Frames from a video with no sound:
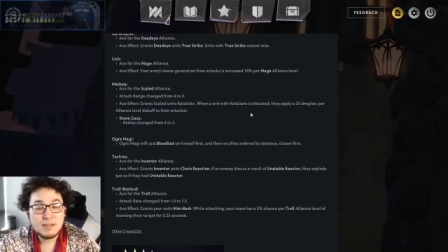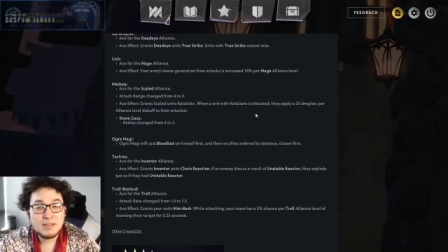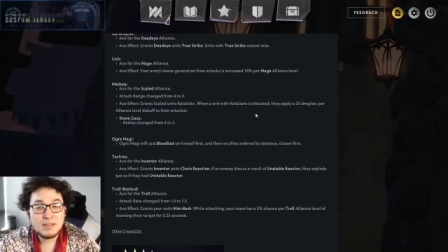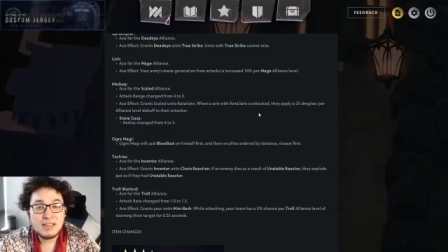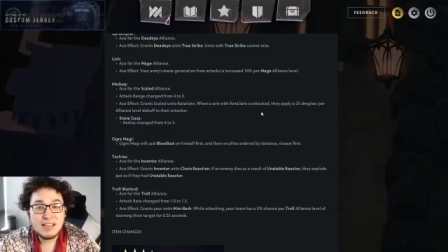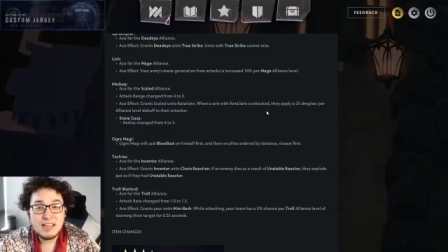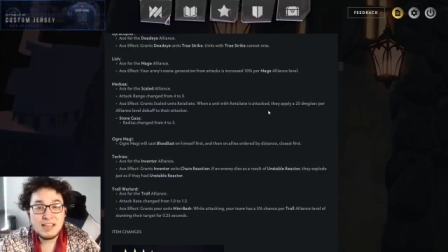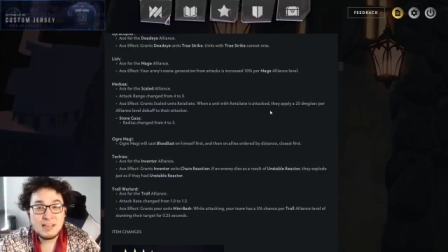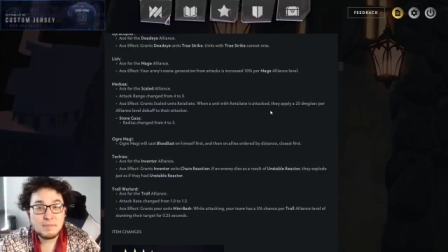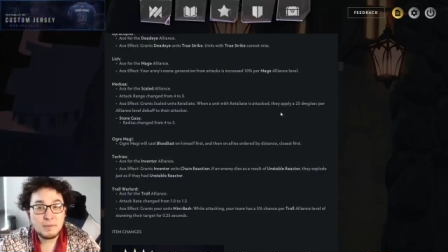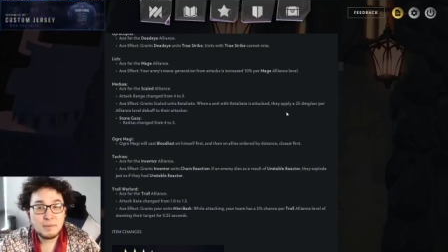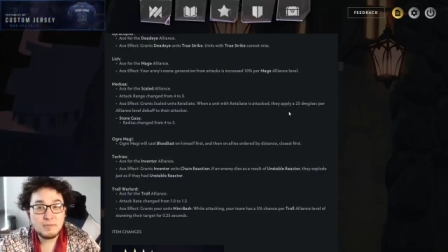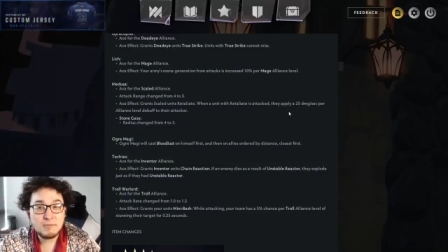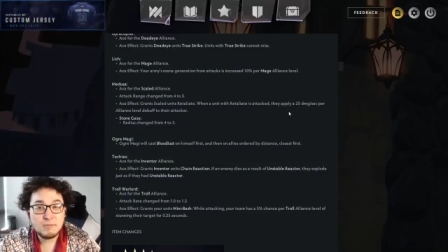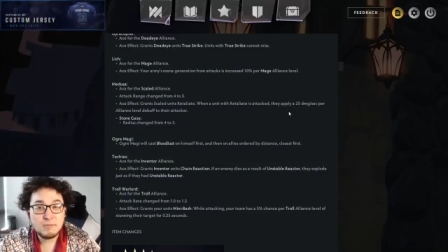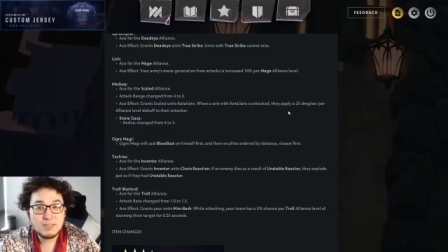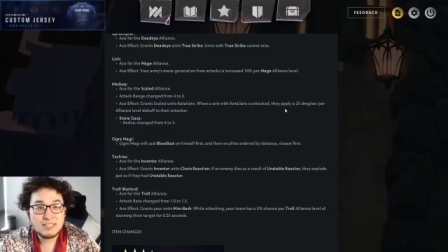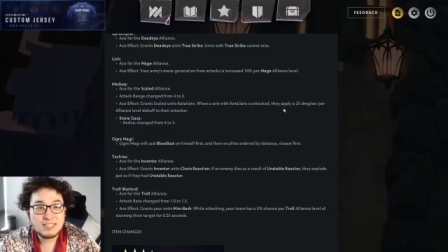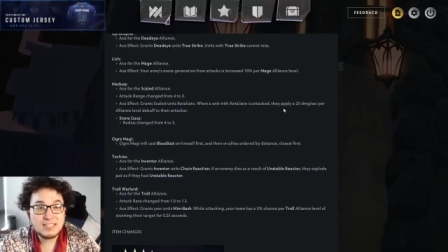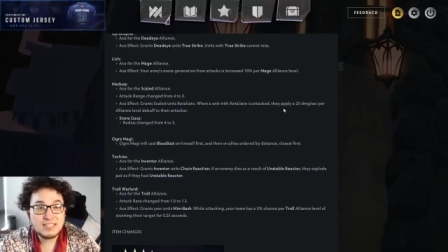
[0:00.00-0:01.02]
it probably
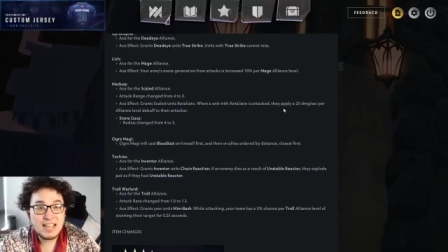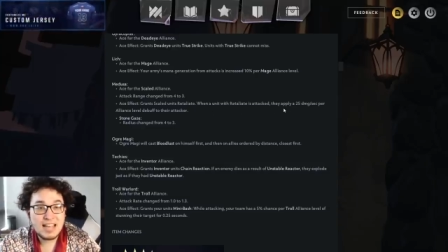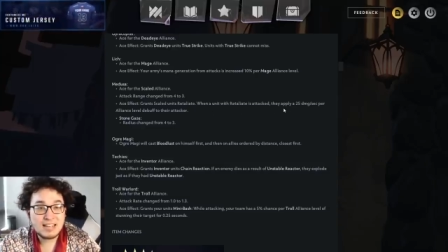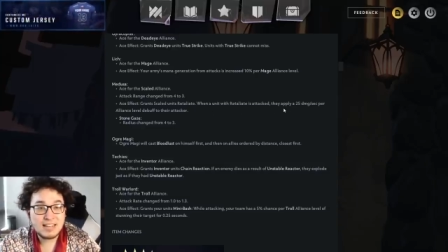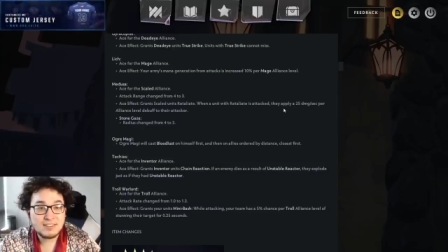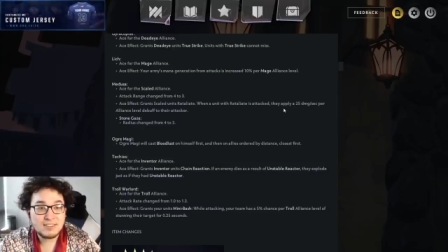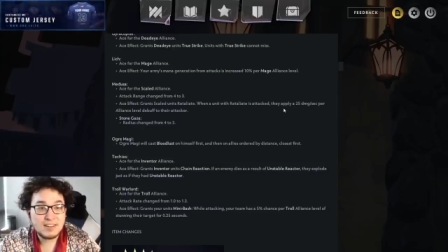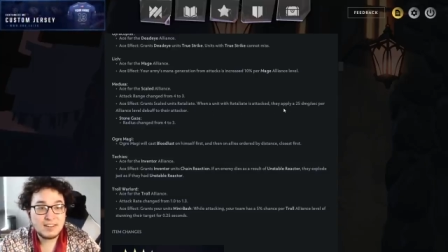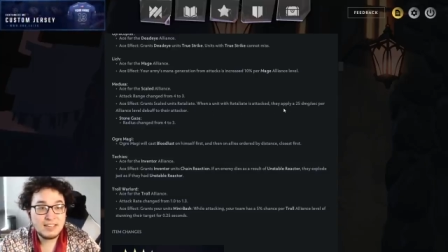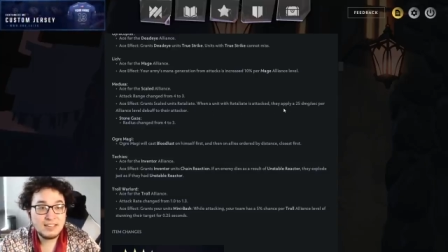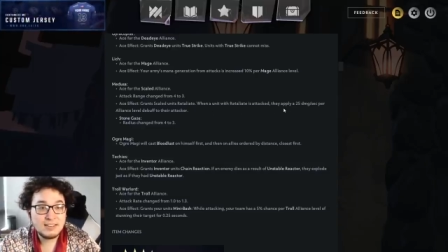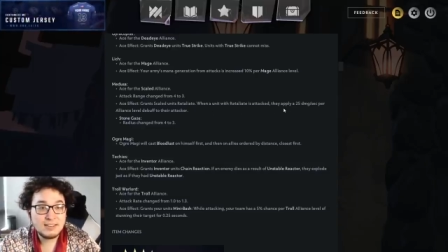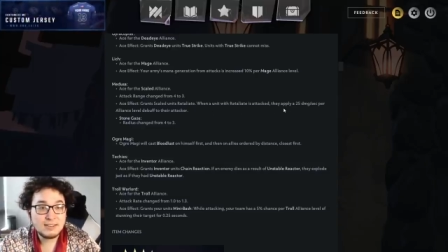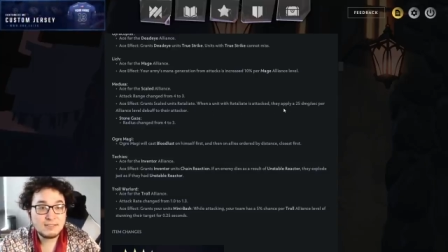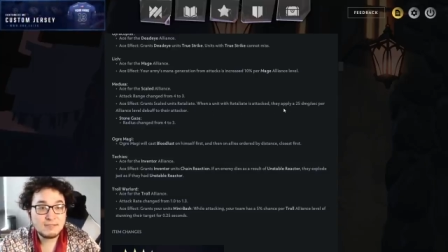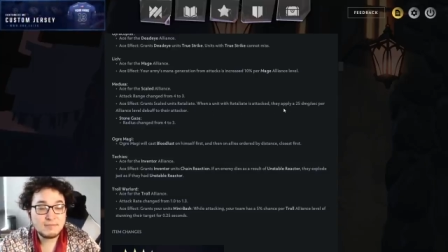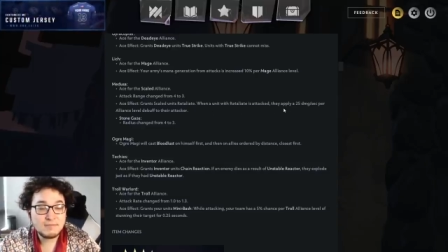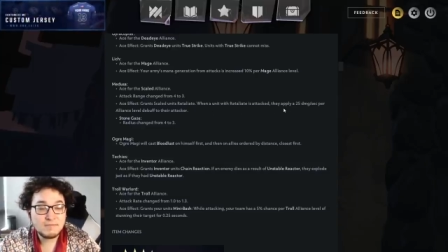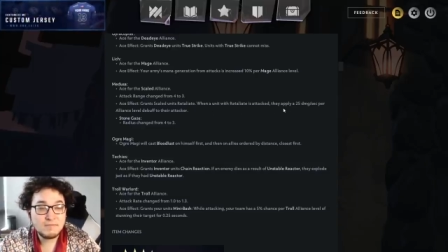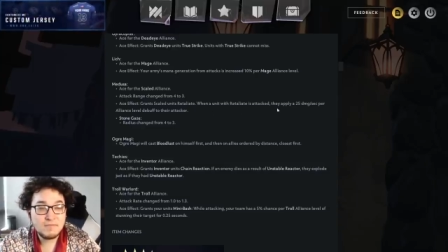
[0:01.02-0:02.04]
wouldn't stack, right?
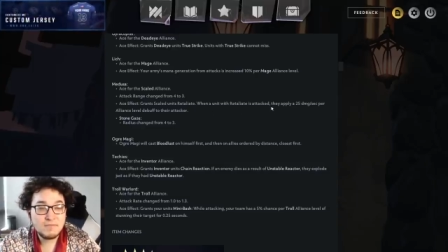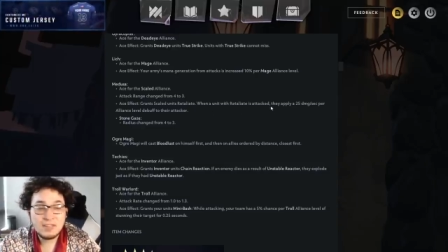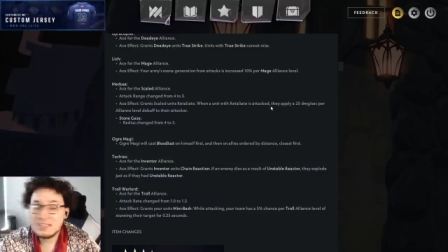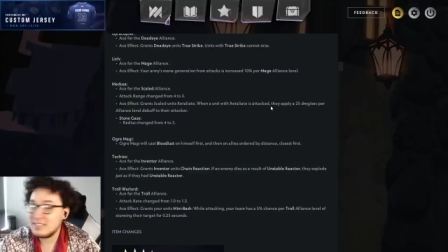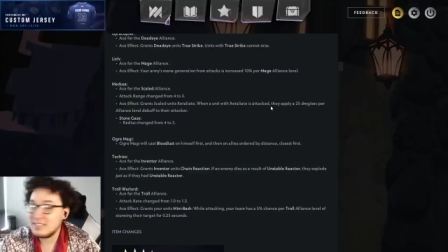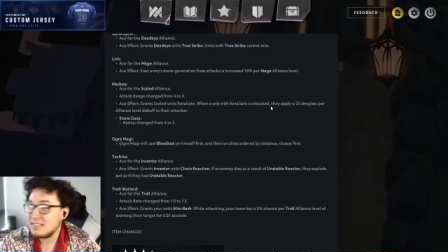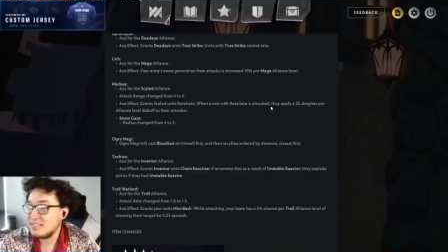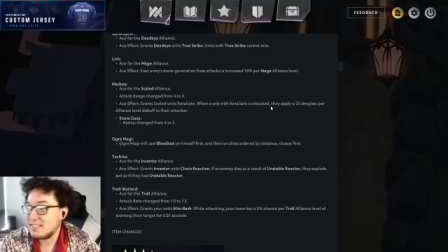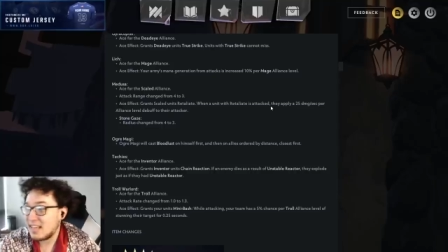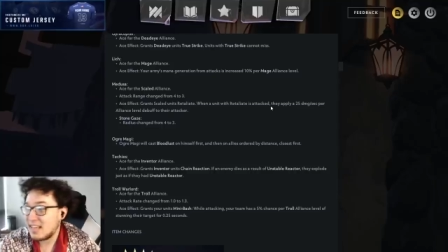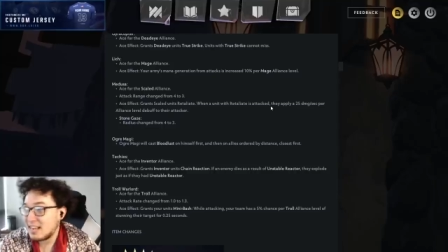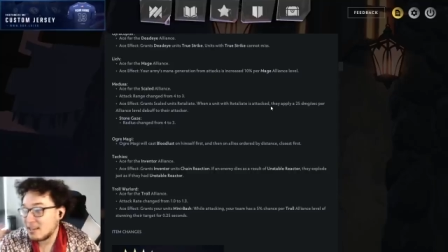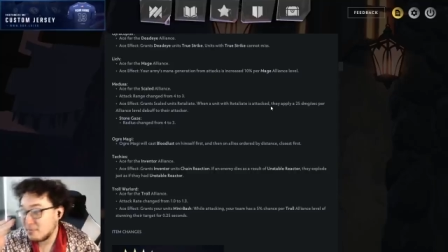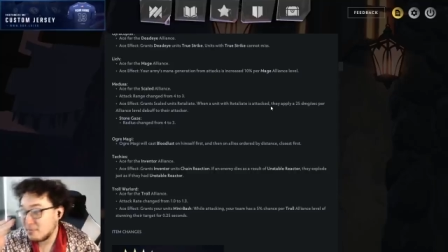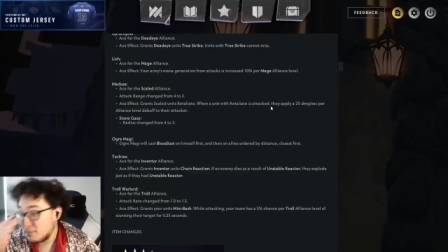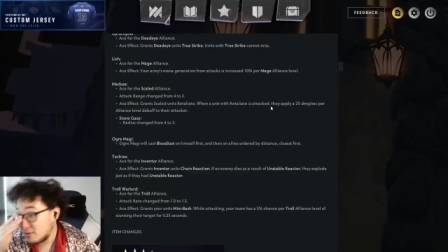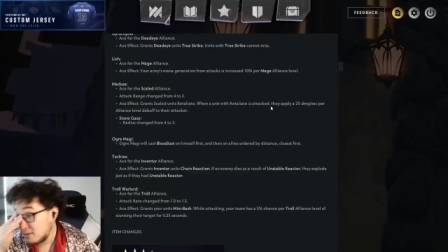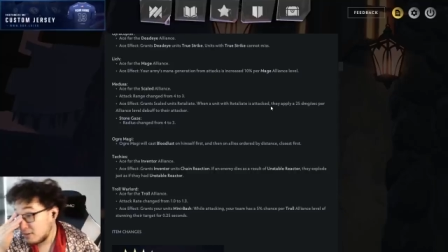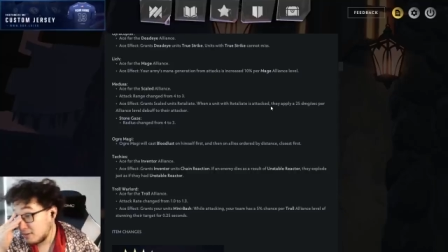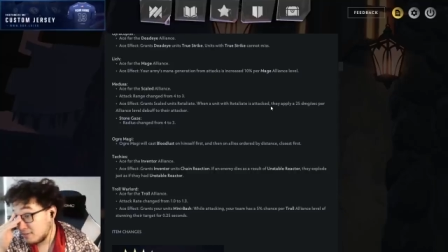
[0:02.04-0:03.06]
Is this
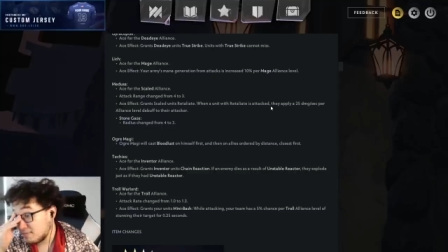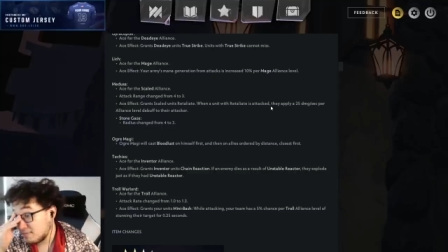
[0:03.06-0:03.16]
stackable?